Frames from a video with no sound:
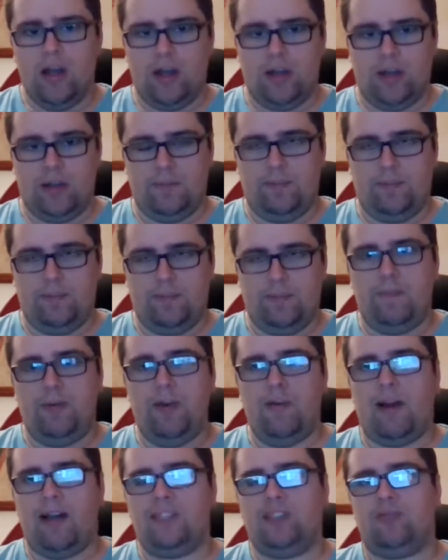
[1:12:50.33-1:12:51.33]
uh,
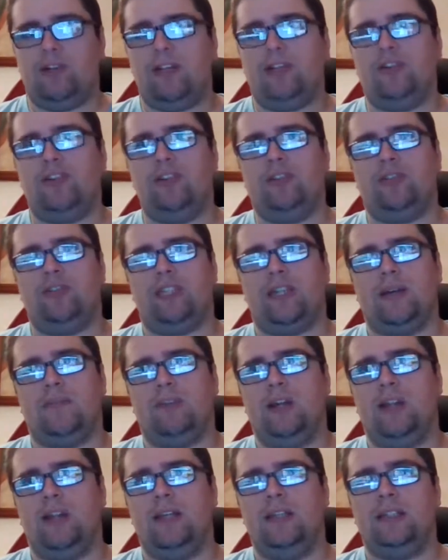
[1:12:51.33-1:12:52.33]
POI strategies or
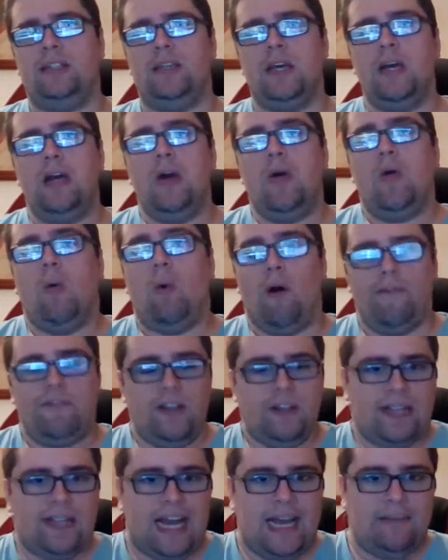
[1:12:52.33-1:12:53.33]
something like this.
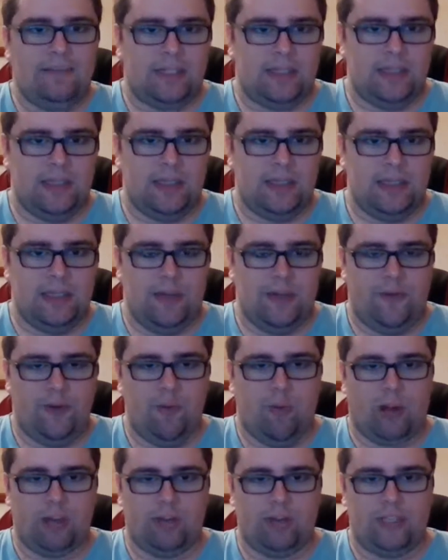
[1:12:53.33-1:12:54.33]
Oftentimes, if you
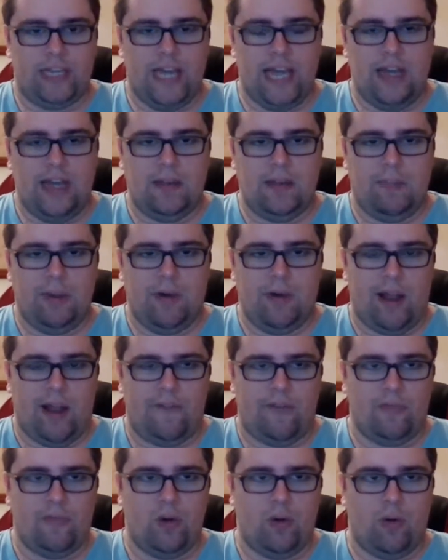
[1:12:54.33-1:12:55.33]
want to take the POI
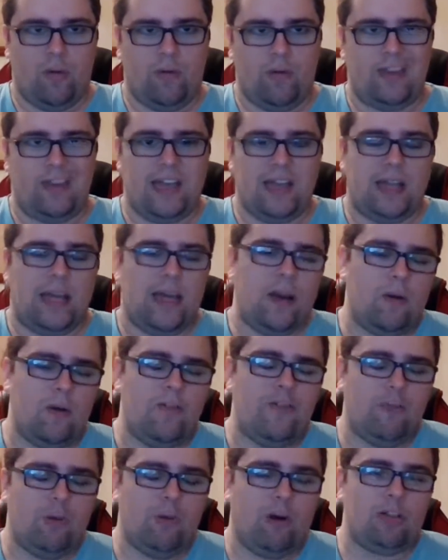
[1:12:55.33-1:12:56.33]
from your like like
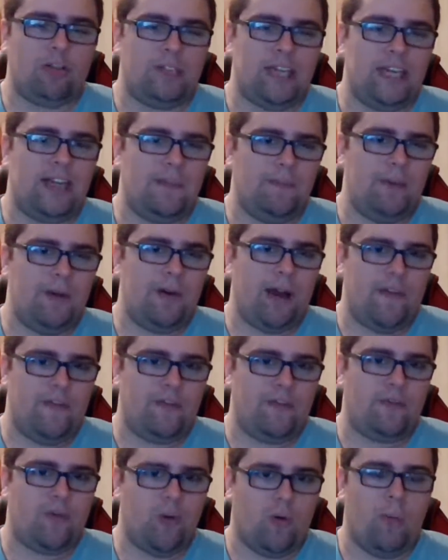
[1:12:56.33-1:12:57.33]
if you want to take the POI
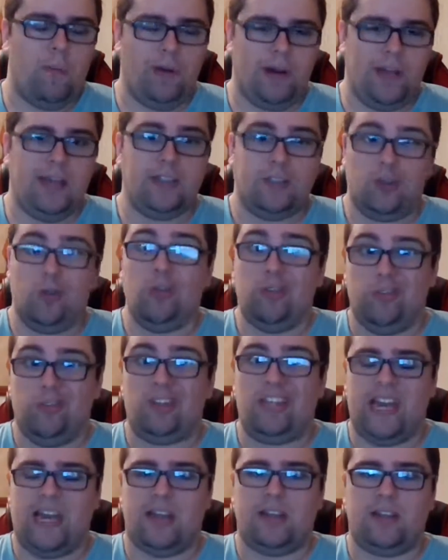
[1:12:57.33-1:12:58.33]
from your opening, it's good
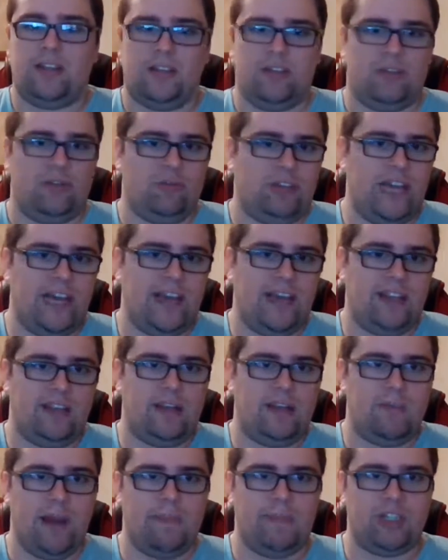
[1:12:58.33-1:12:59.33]
to take it to take it
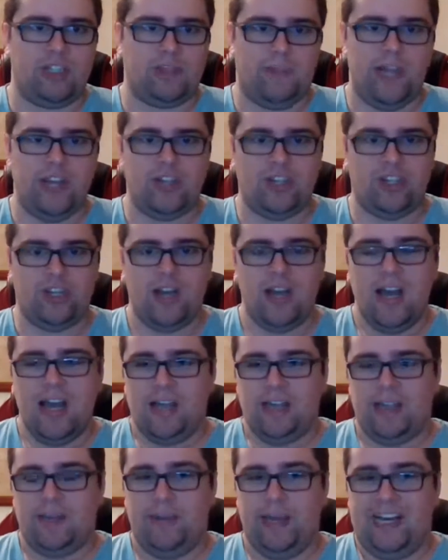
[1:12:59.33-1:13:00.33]
in the member speech
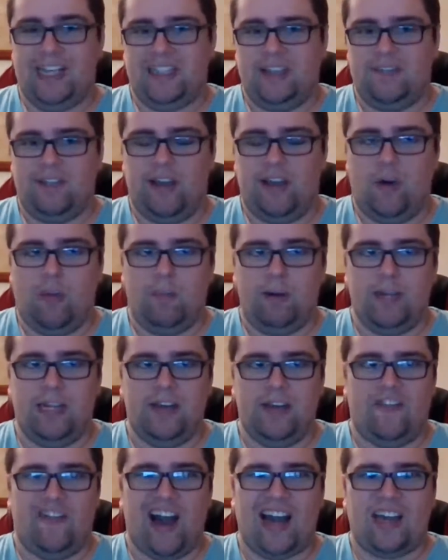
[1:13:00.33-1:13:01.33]
because if they
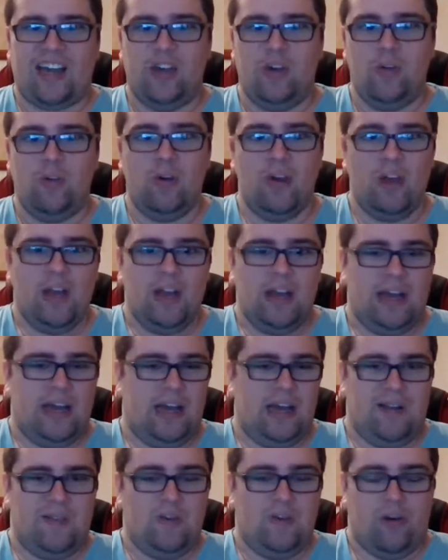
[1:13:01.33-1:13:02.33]
completely fuck you,
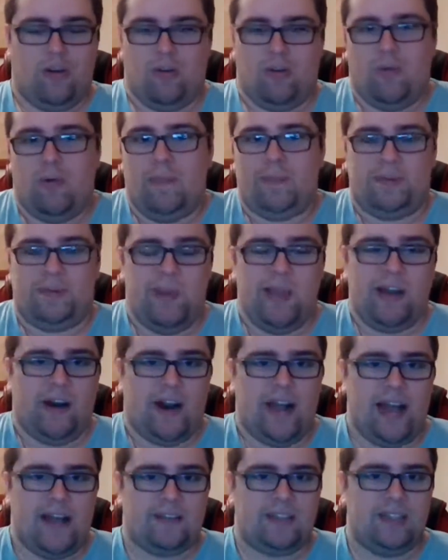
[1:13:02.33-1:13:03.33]
uh, your whip
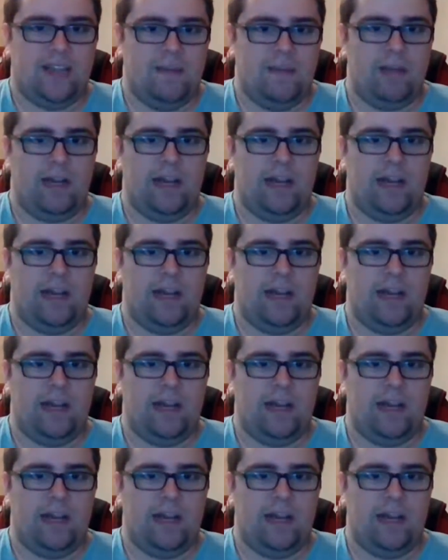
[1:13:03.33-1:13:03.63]
speaker has the